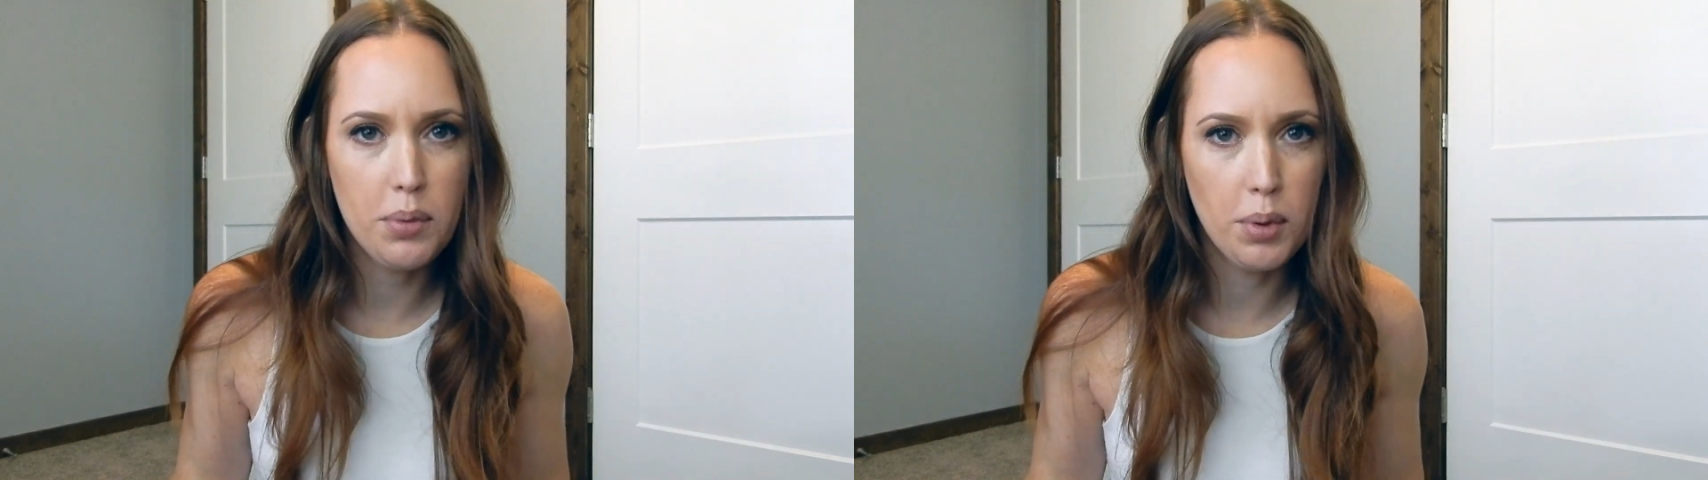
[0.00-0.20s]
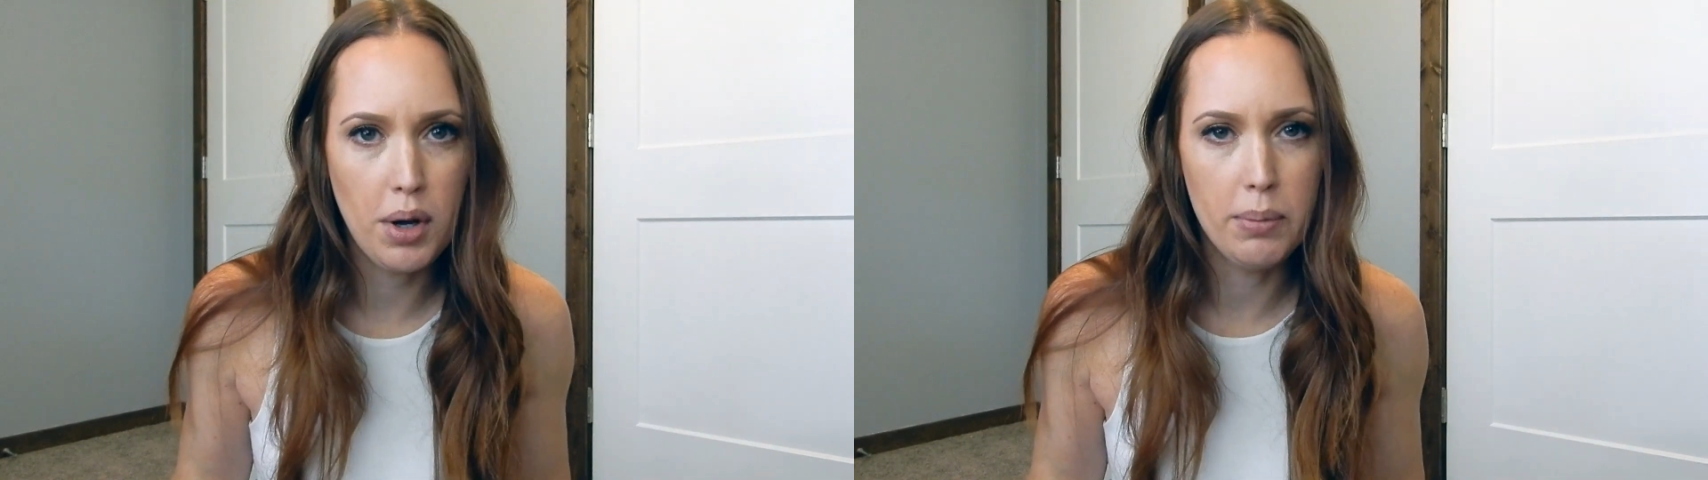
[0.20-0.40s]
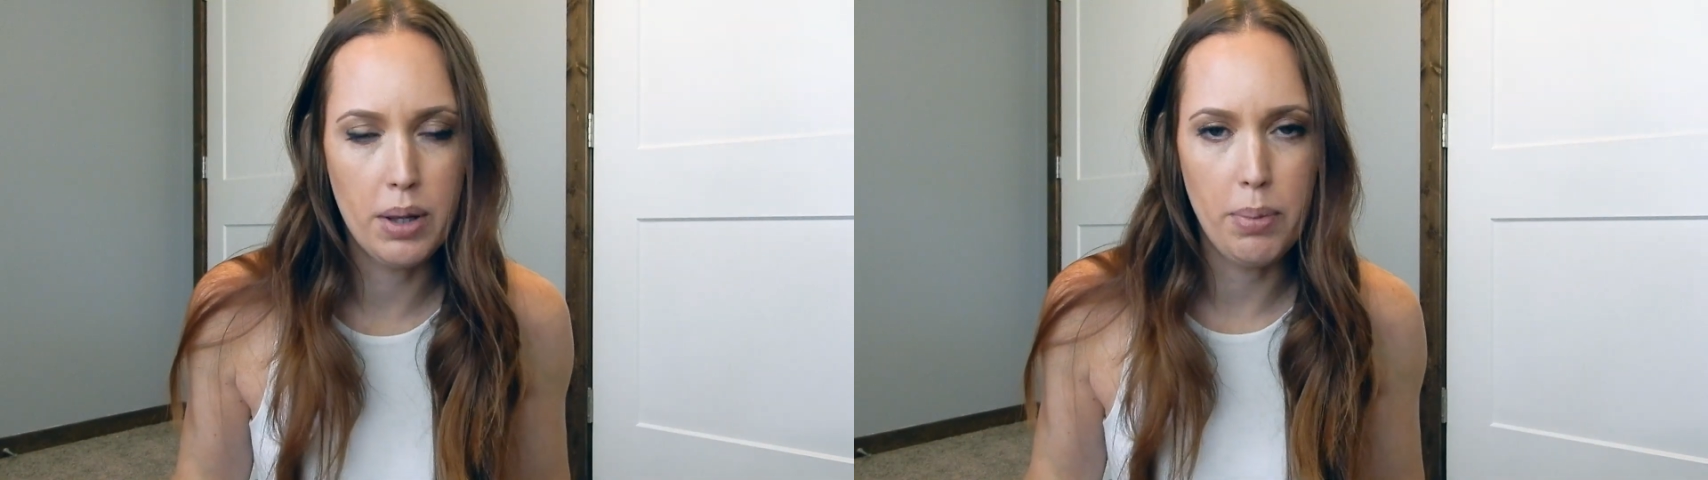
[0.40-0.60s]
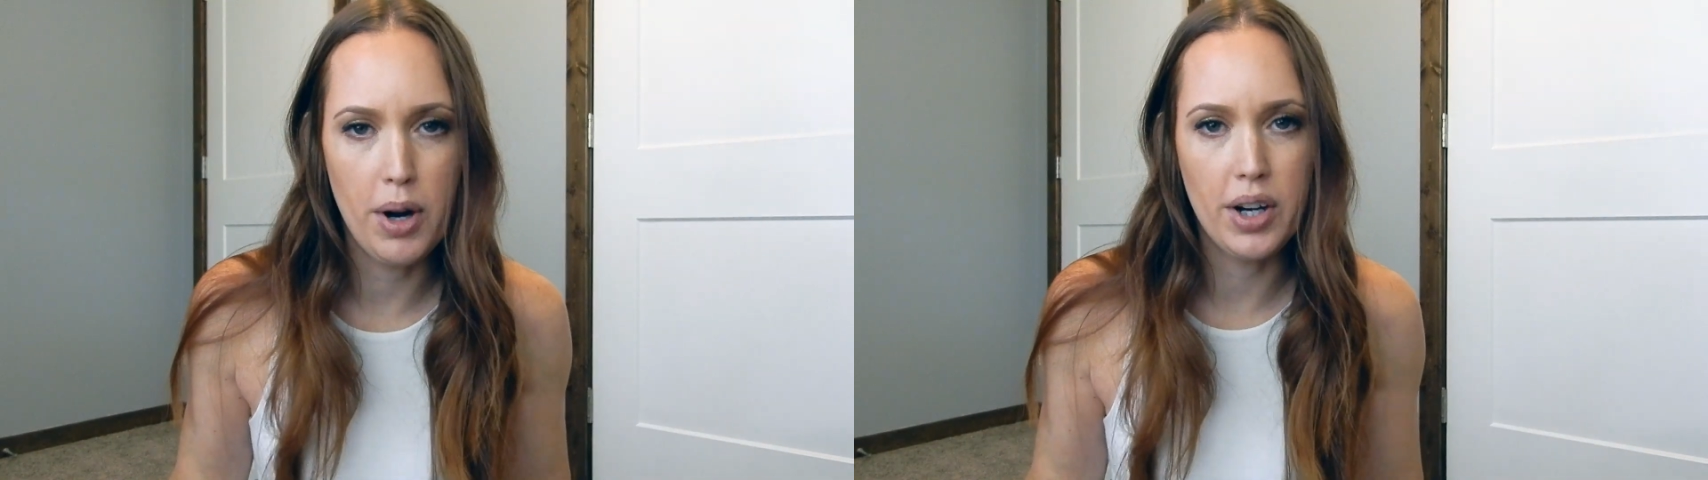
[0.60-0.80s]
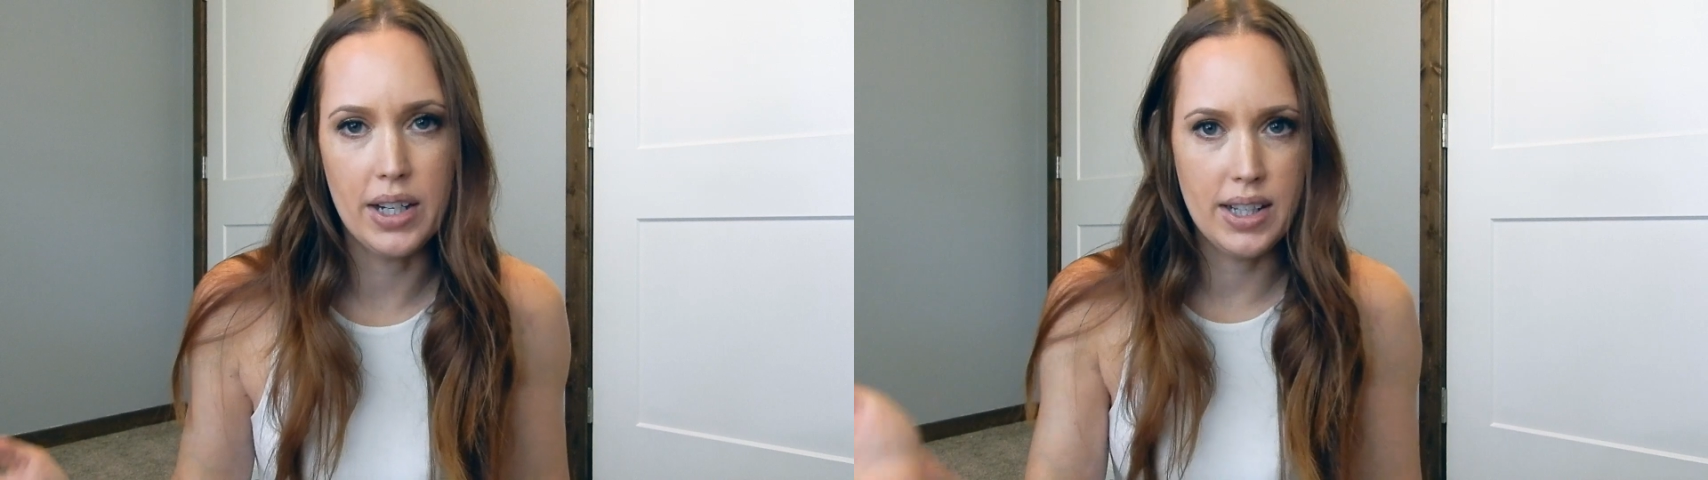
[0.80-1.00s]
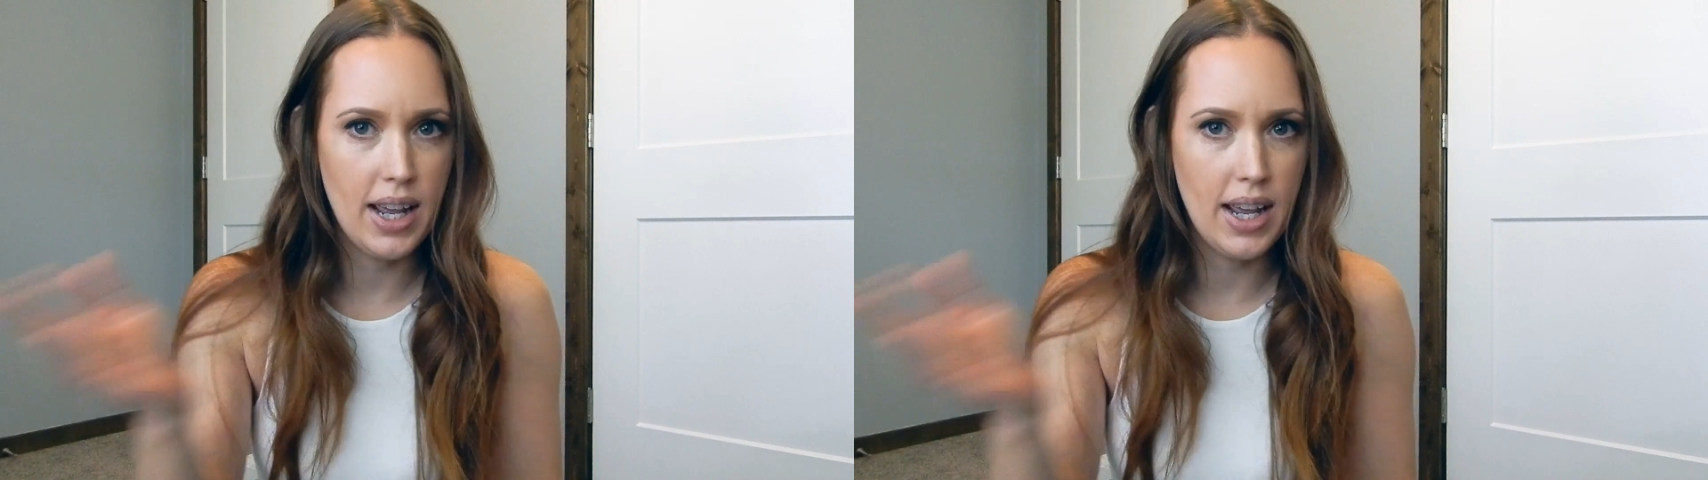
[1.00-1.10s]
kid won't come to the park and